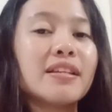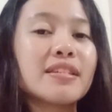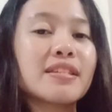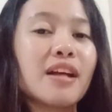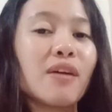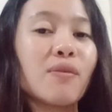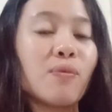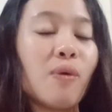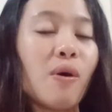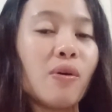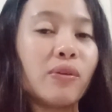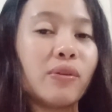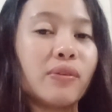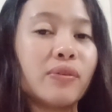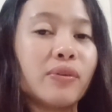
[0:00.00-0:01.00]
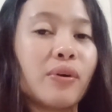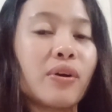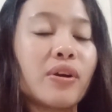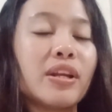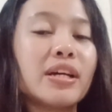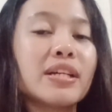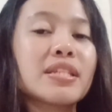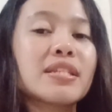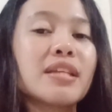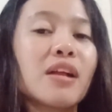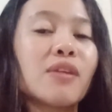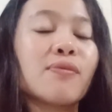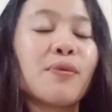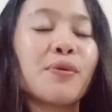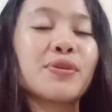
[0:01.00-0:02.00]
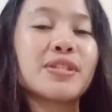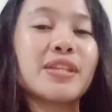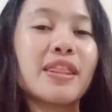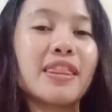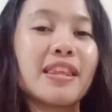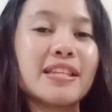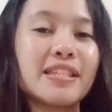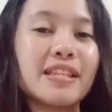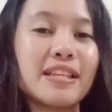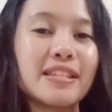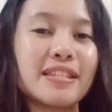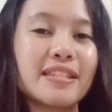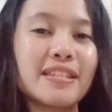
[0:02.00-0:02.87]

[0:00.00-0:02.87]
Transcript: cell wall or the cell wall synthesis.